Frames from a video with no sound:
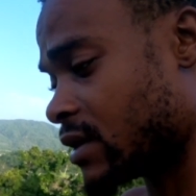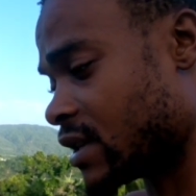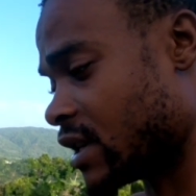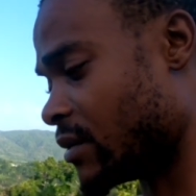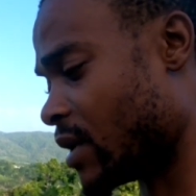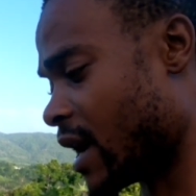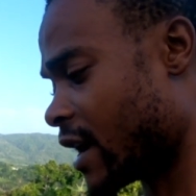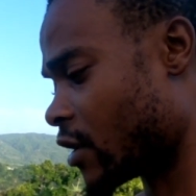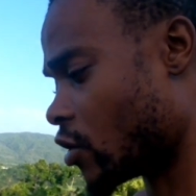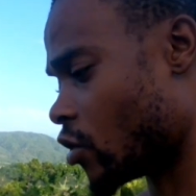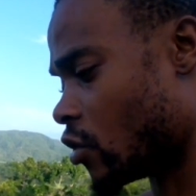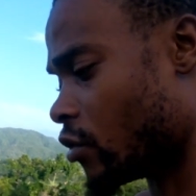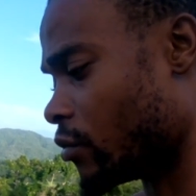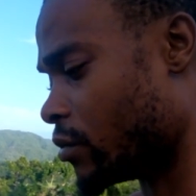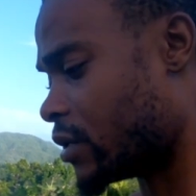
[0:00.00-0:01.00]
Same like
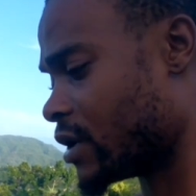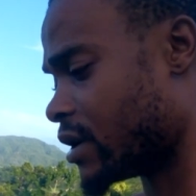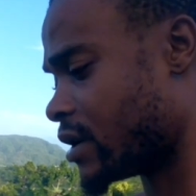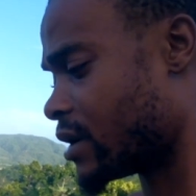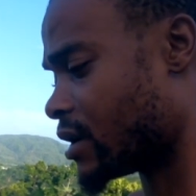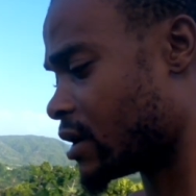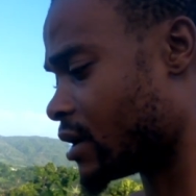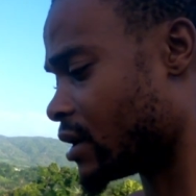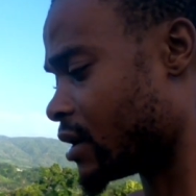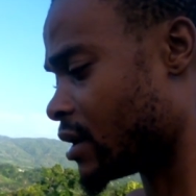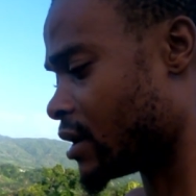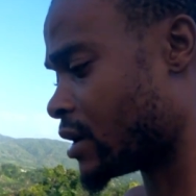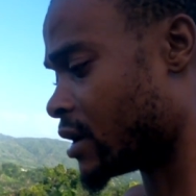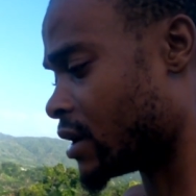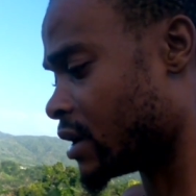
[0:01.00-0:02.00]
up.
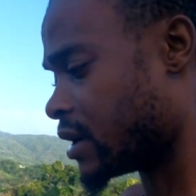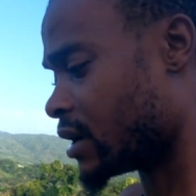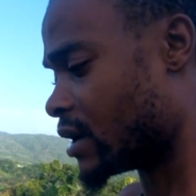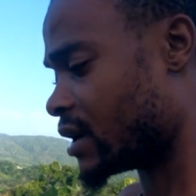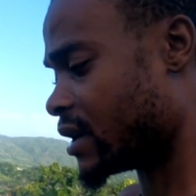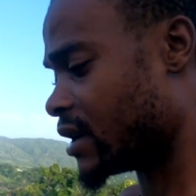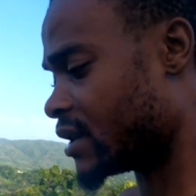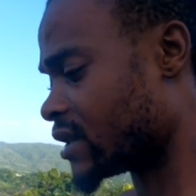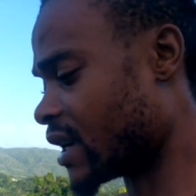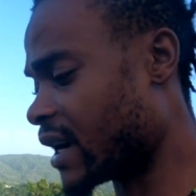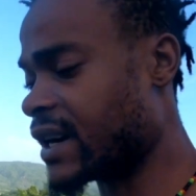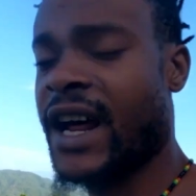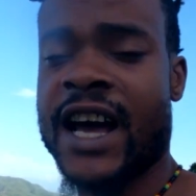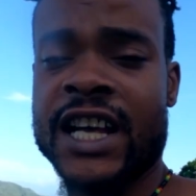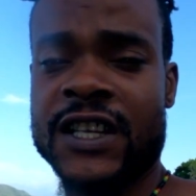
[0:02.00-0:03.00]
It's a
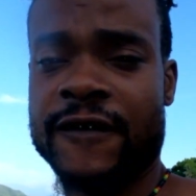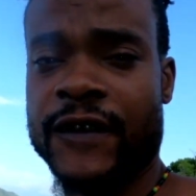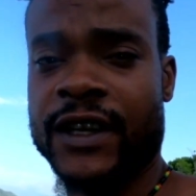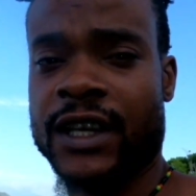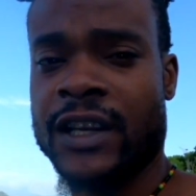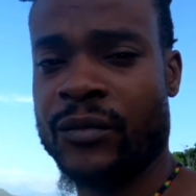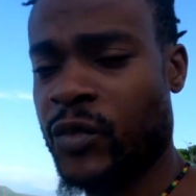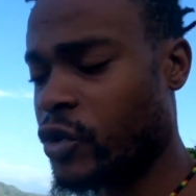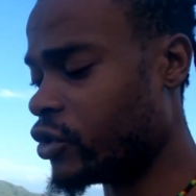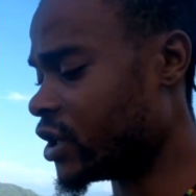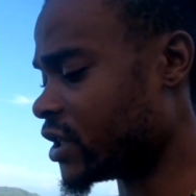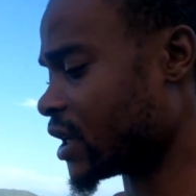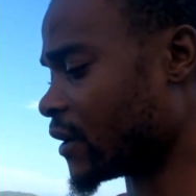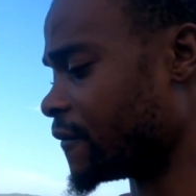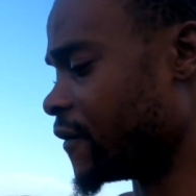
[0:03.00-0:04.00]
nice feeling me
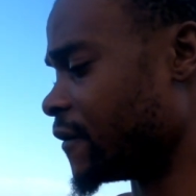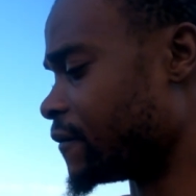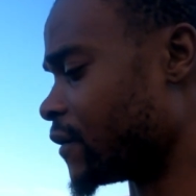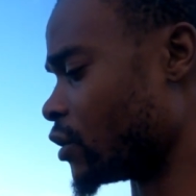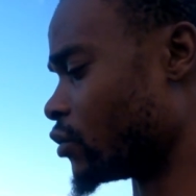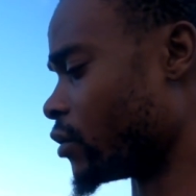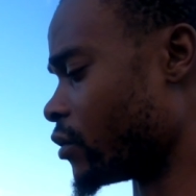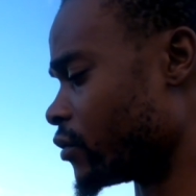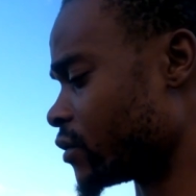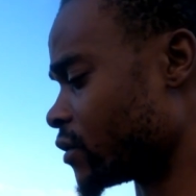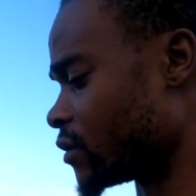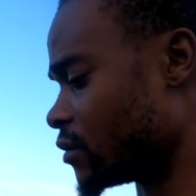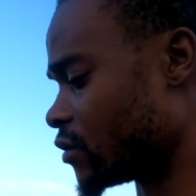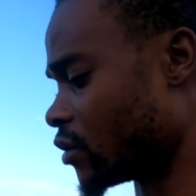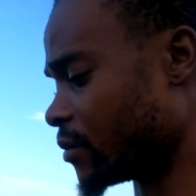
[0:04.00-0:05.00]
reach a
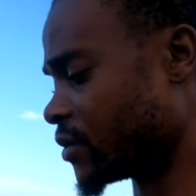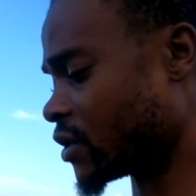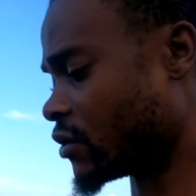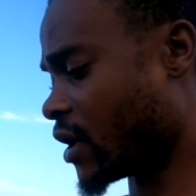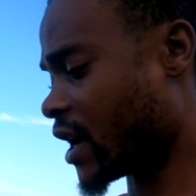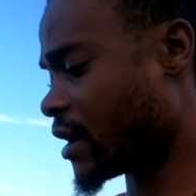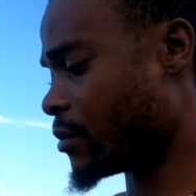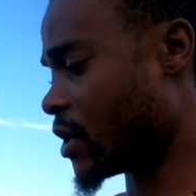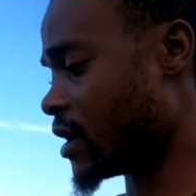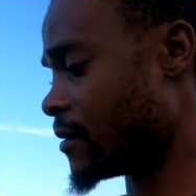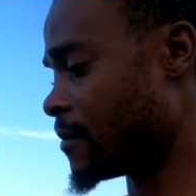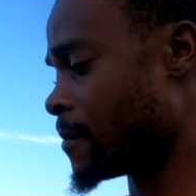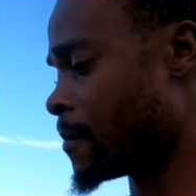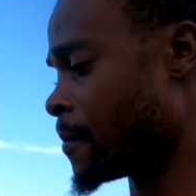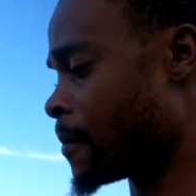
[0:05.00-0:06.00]
50,000 subscriber.
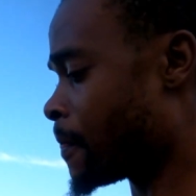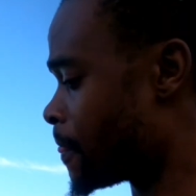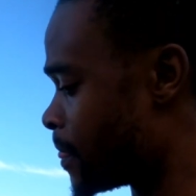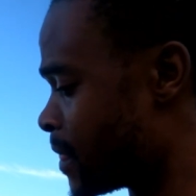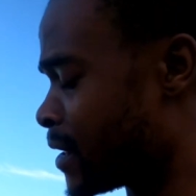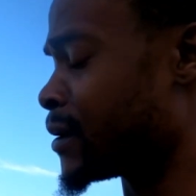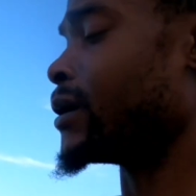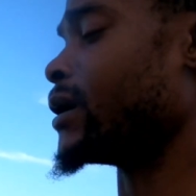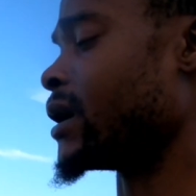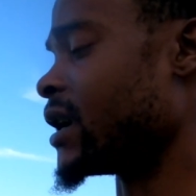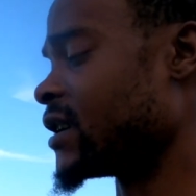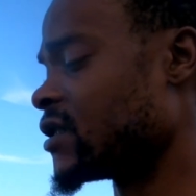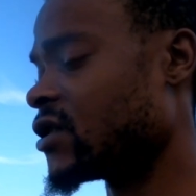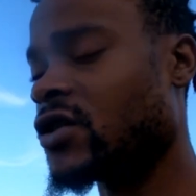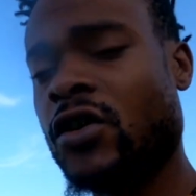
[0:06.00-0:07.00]

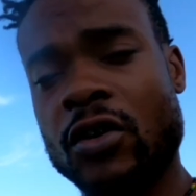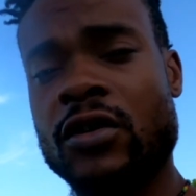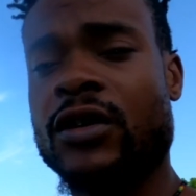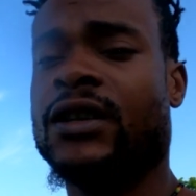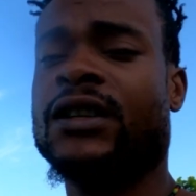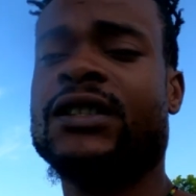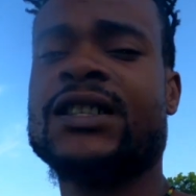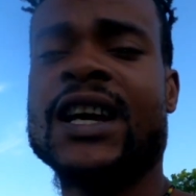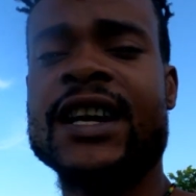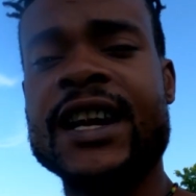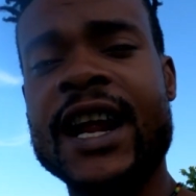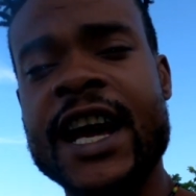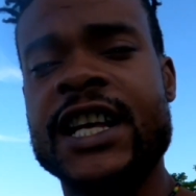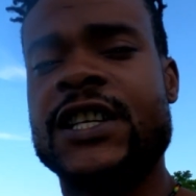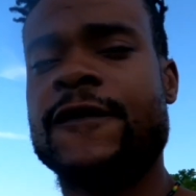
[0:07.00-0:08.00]
And so, it's a
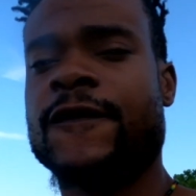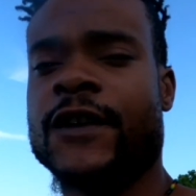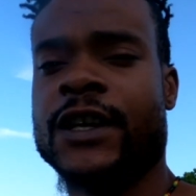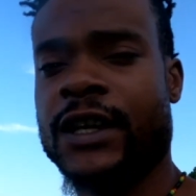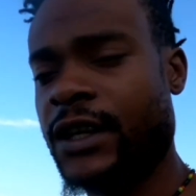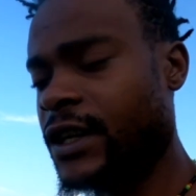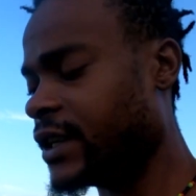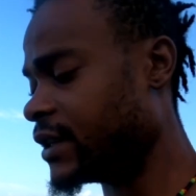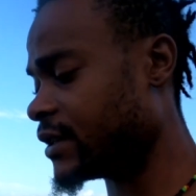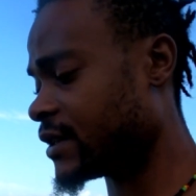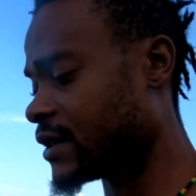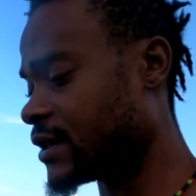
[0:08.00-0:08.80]
nice feeling.